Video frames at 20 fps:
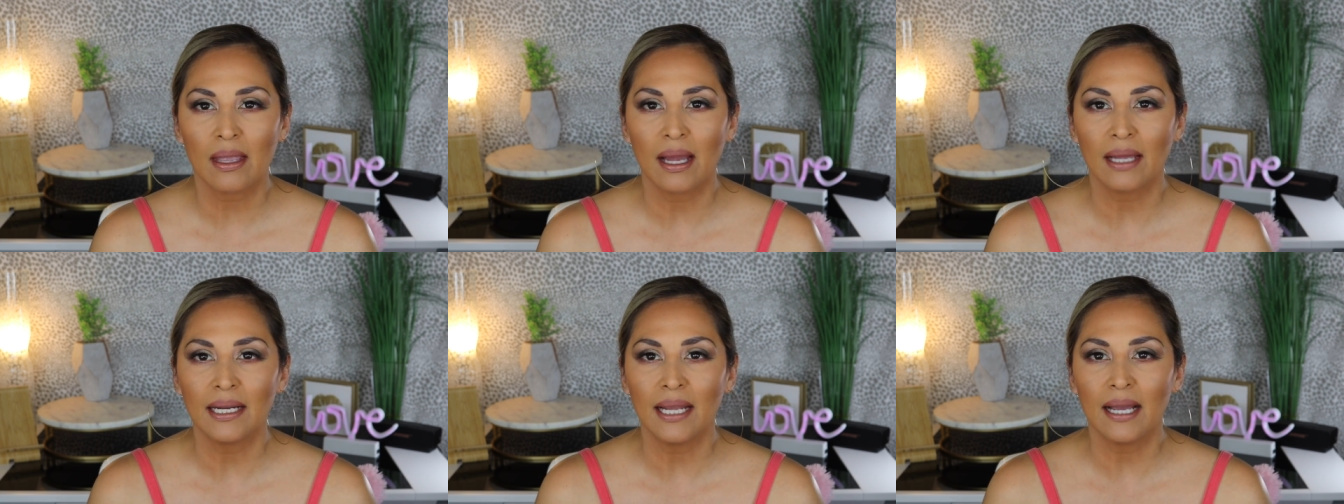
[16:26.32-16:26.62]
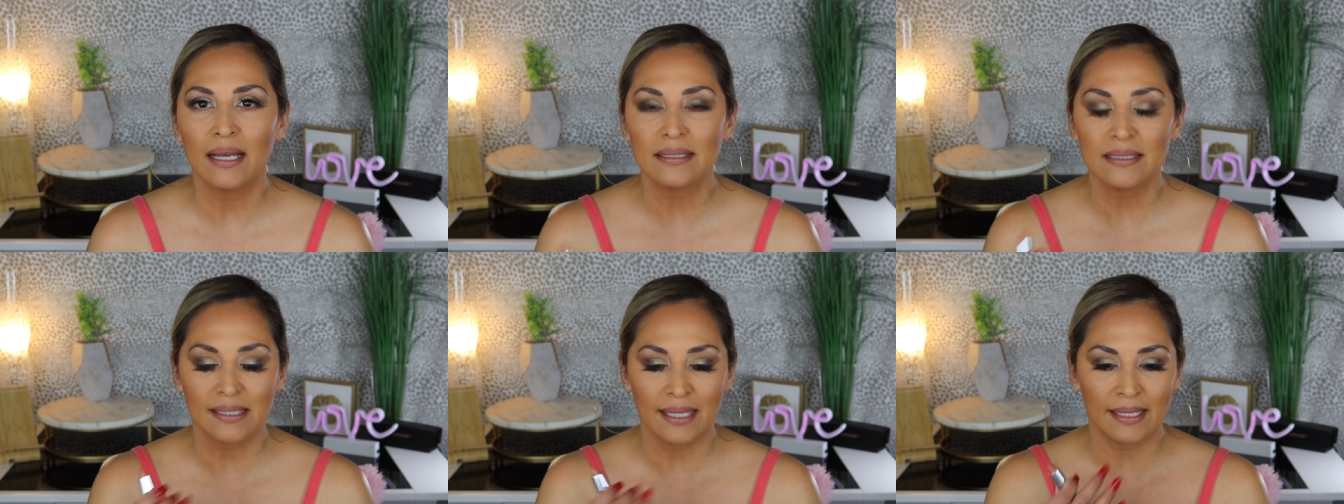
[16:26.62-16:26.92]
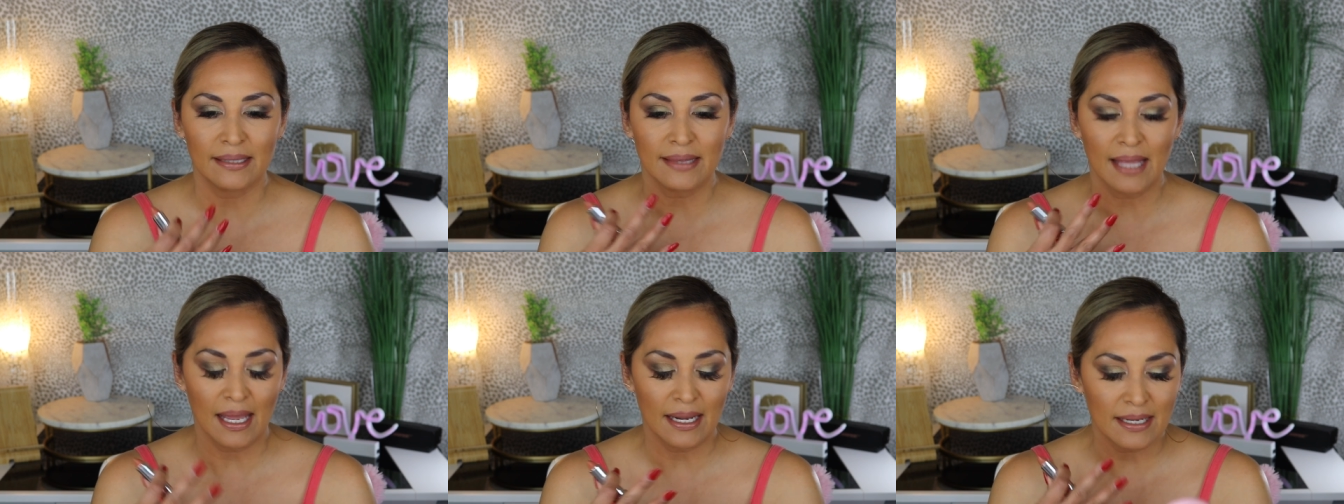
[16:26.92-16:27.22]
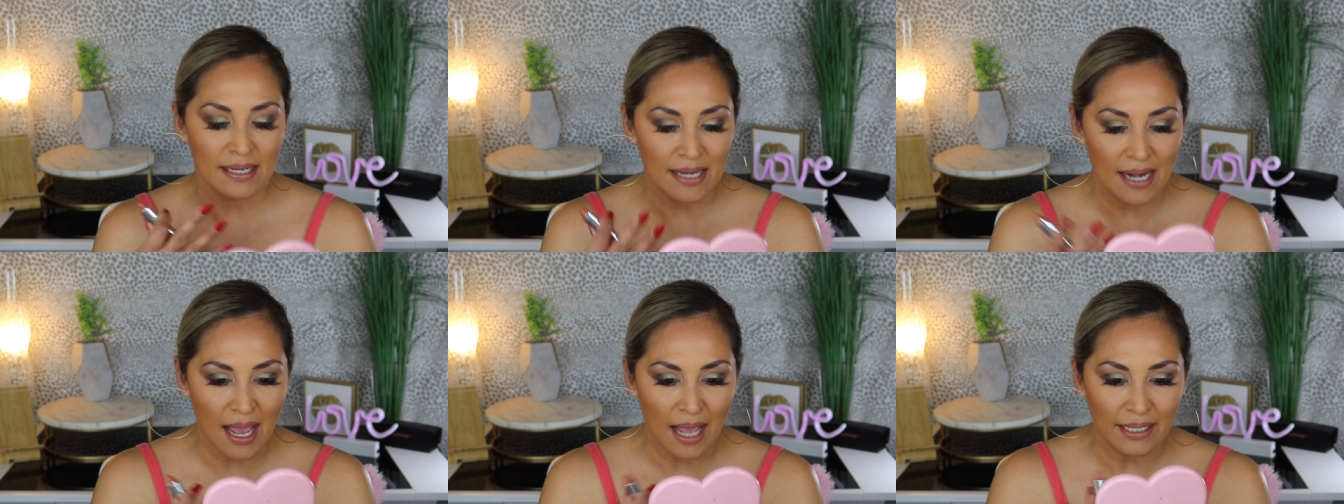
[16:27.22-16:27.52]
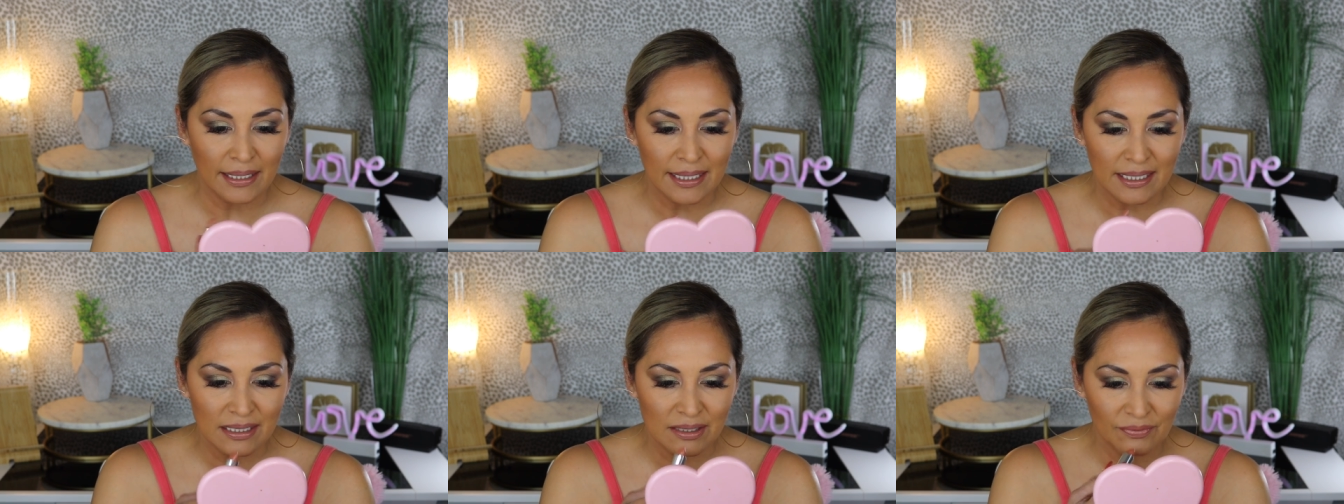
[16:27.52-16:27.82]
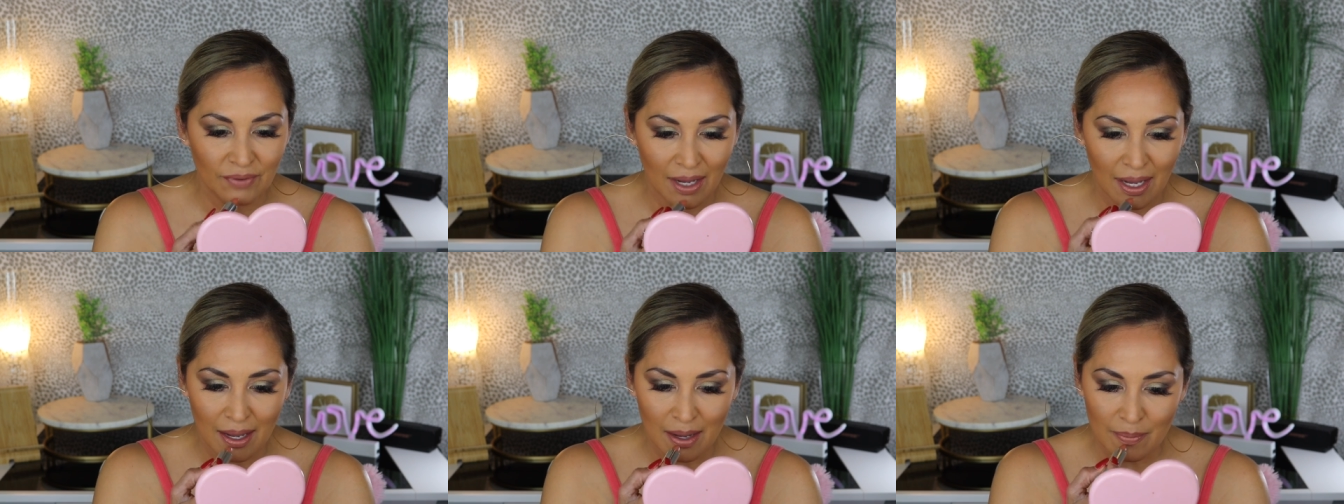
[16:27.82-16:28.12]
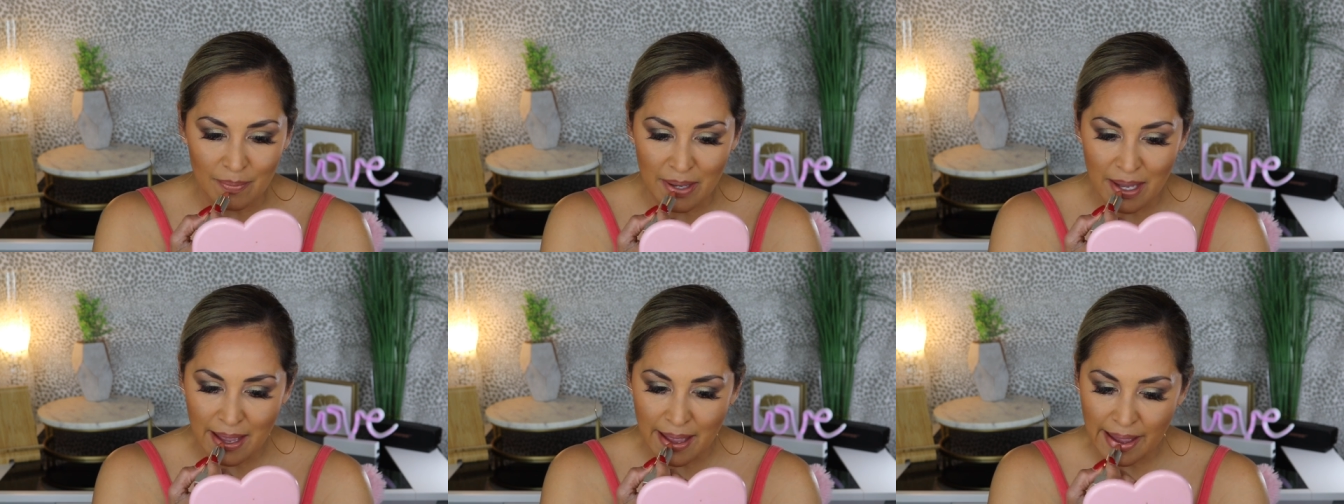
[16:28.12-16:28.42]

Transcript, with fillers: Kind of has like that 90s vibe.